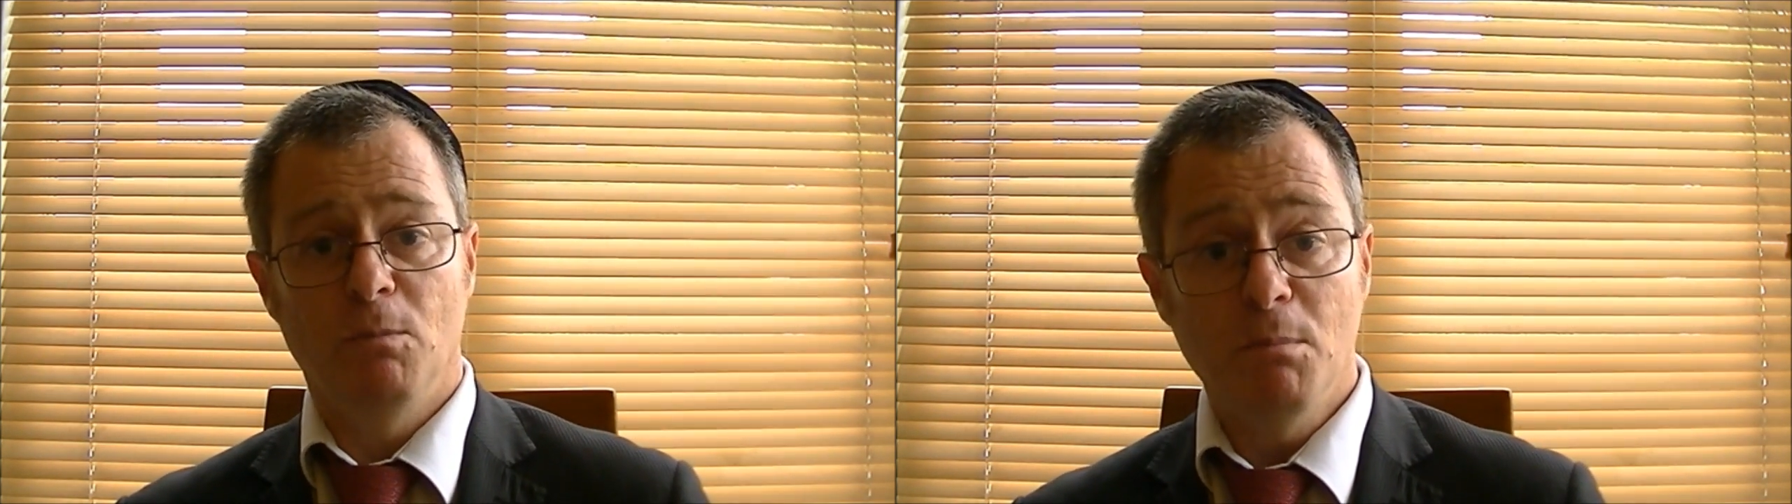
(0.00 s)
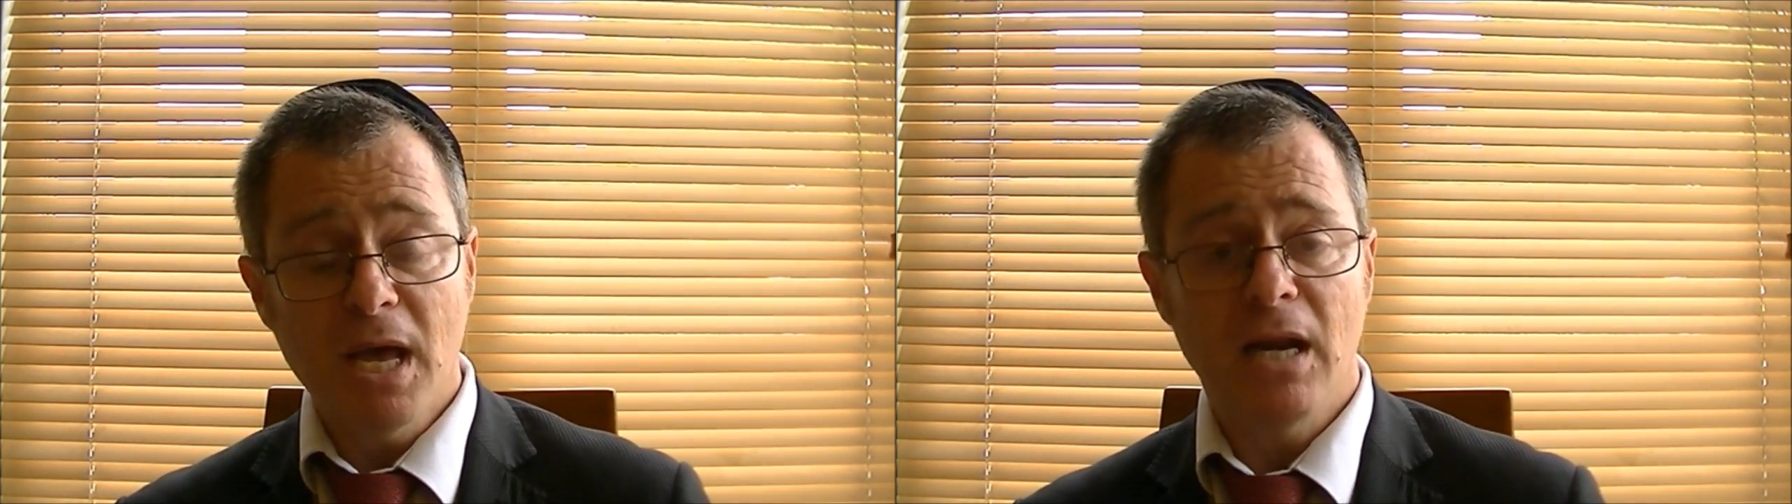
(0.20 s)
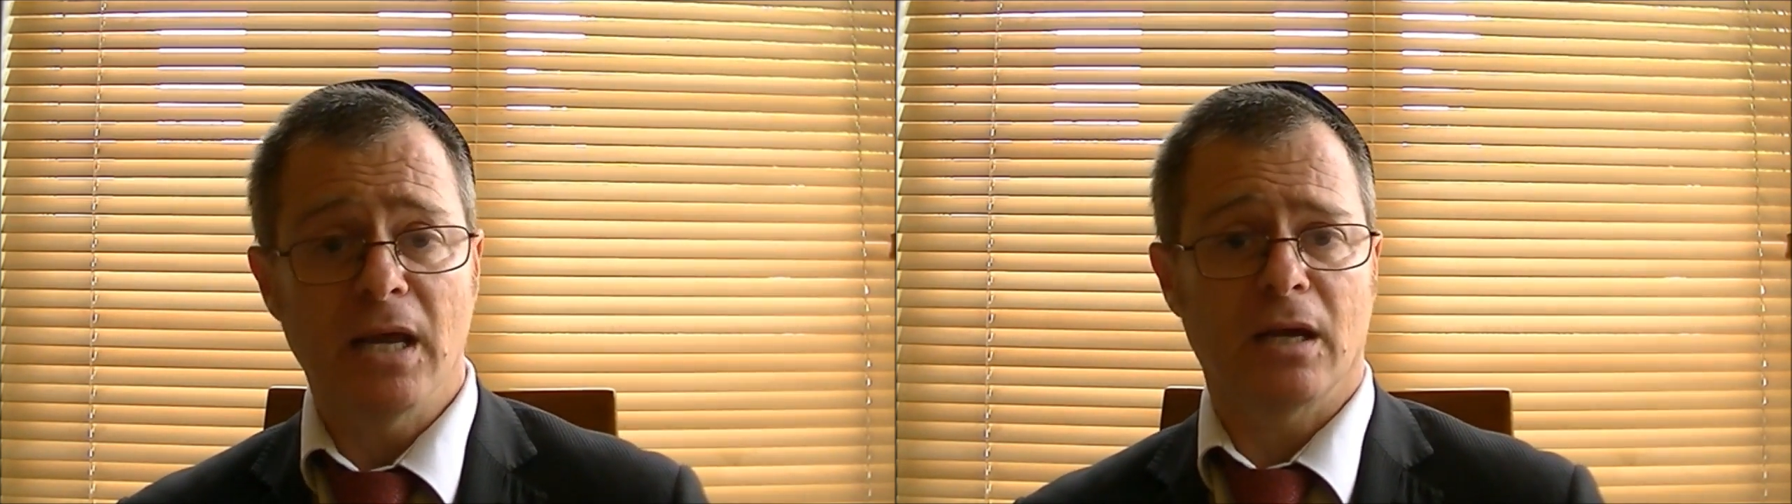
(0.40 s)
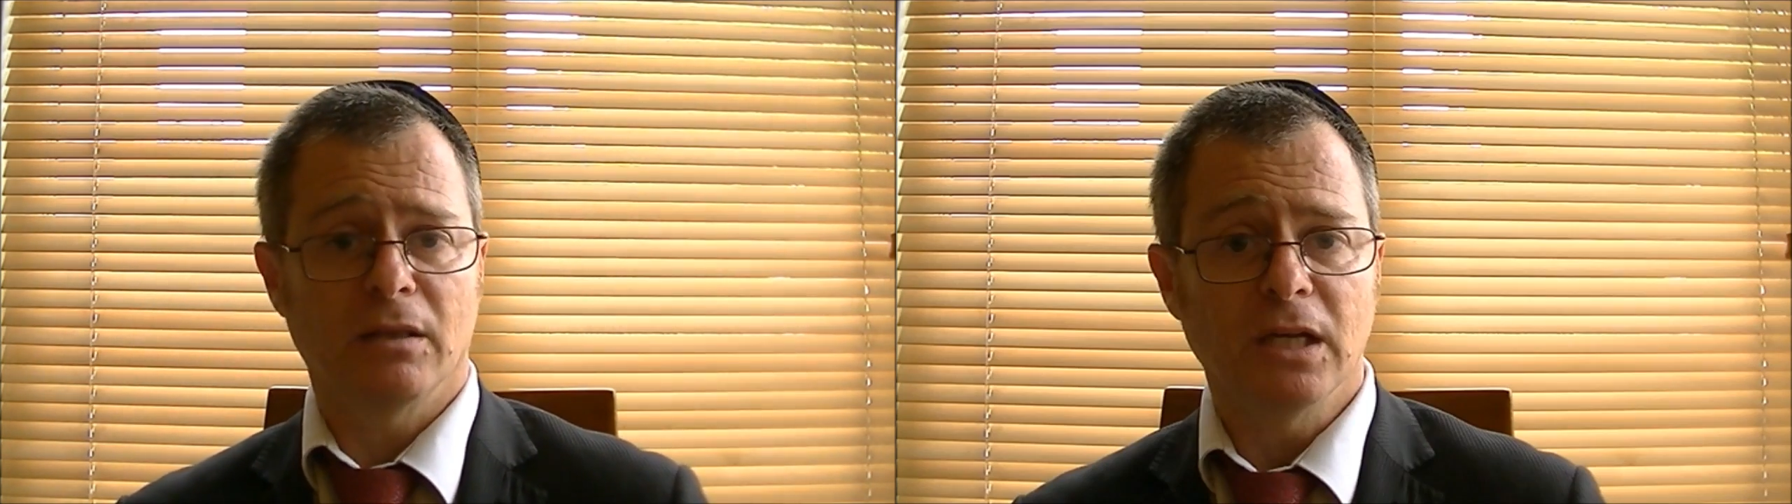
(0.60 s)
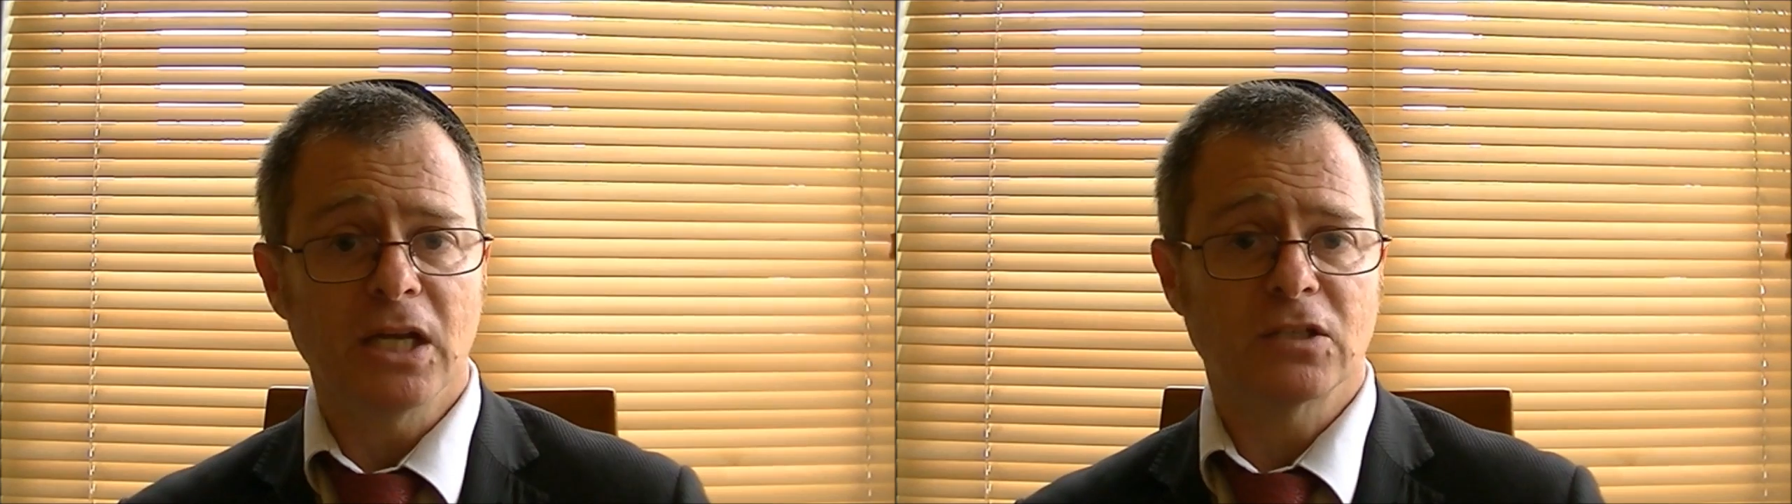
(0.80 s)
melech in
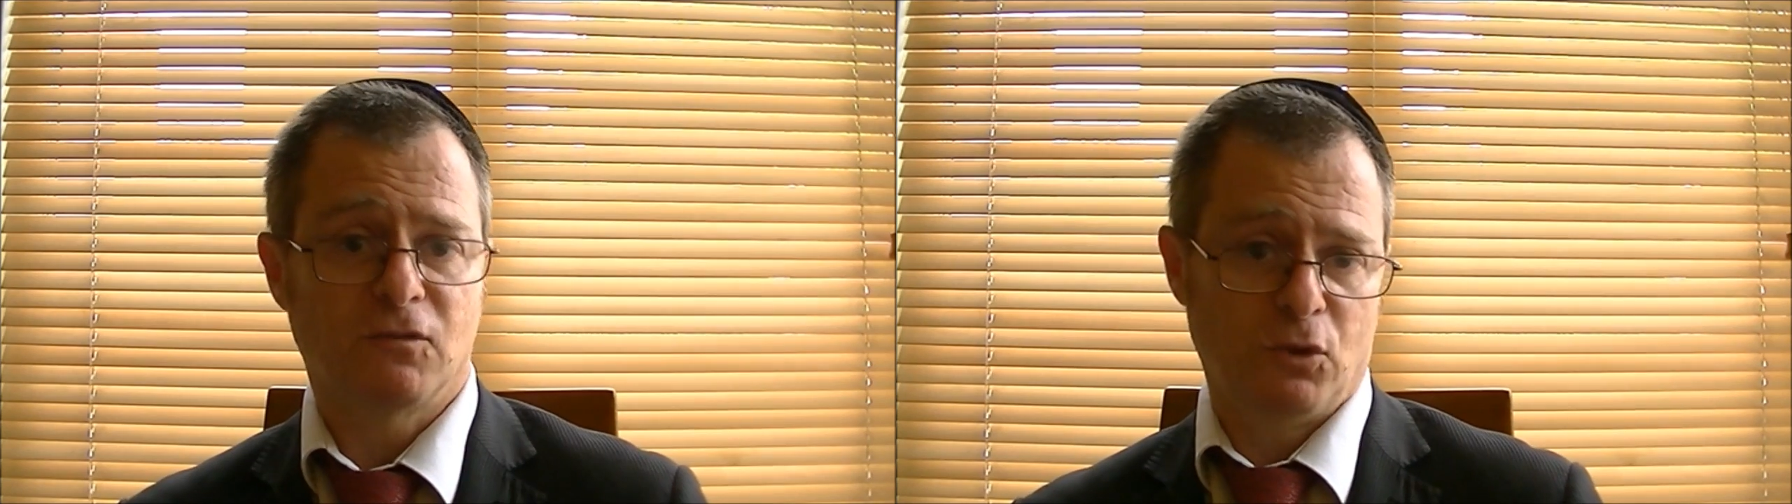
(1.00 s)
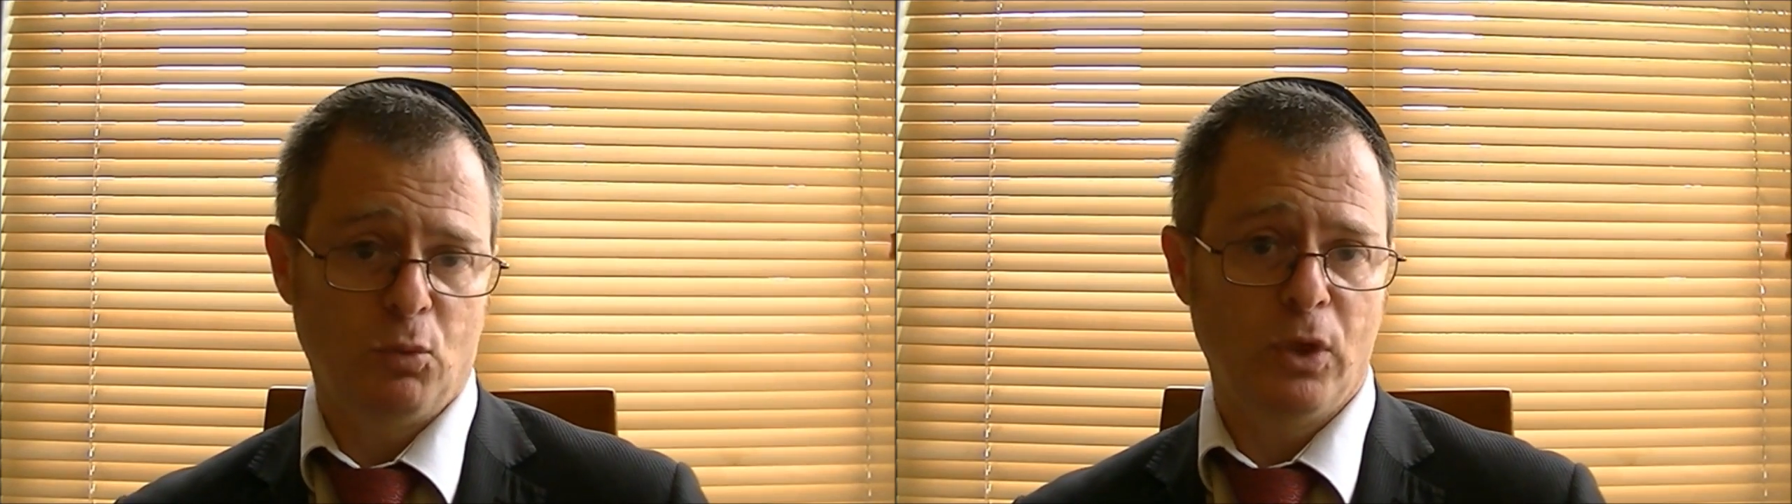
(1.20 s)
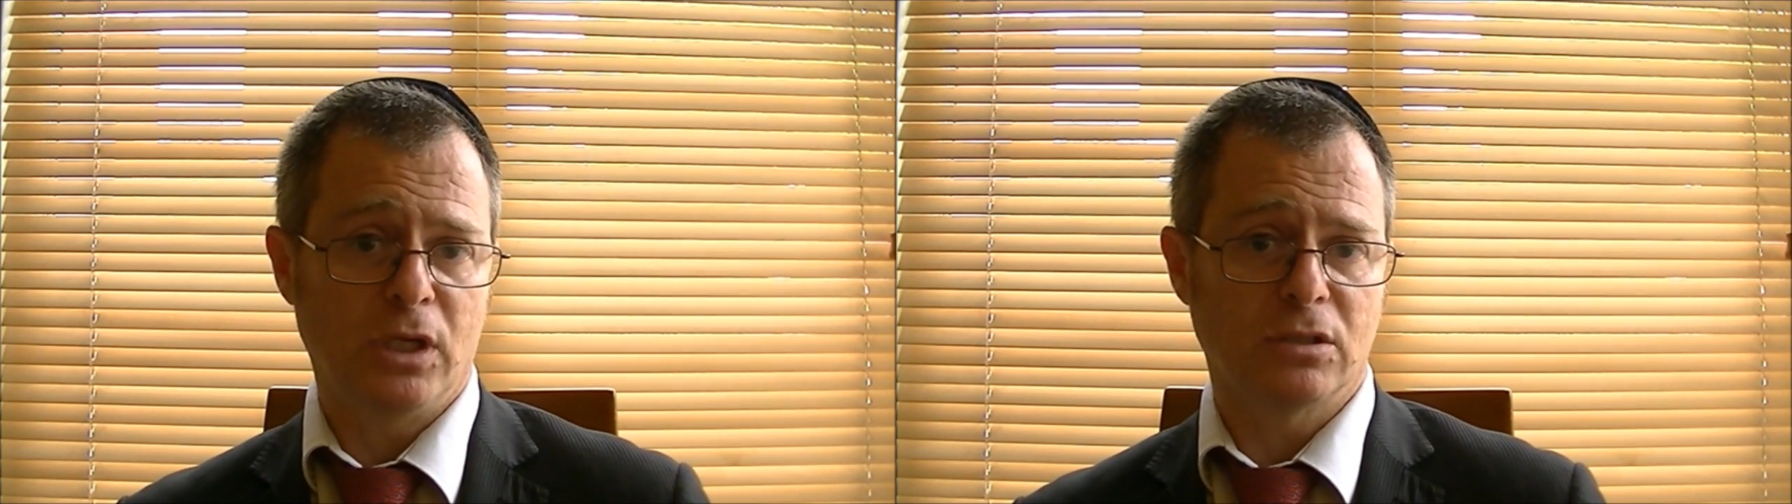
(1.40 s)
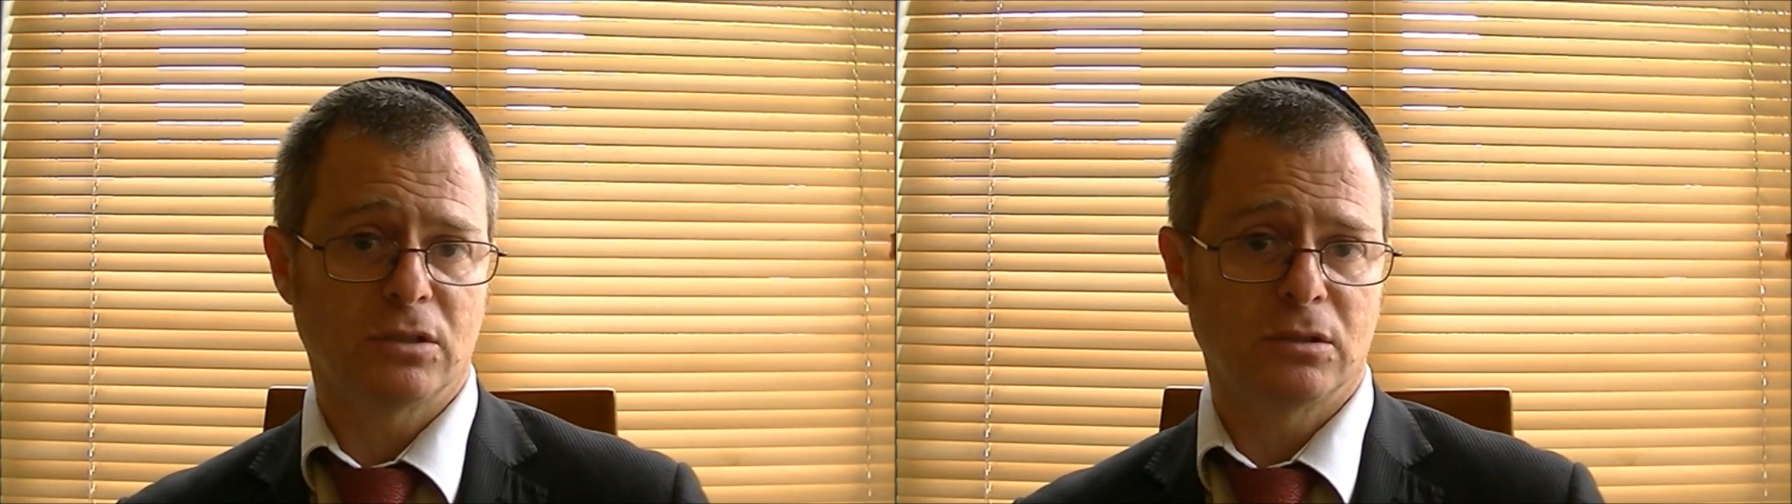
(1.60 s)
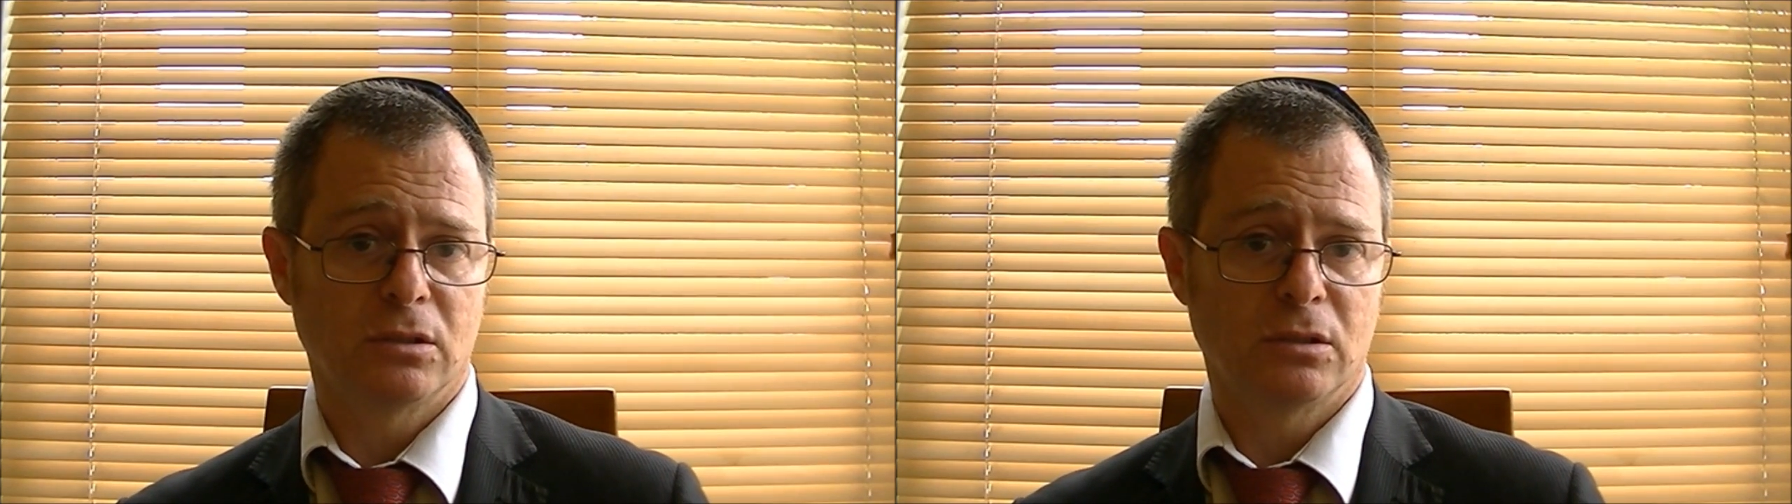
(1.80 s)
the next few weeks,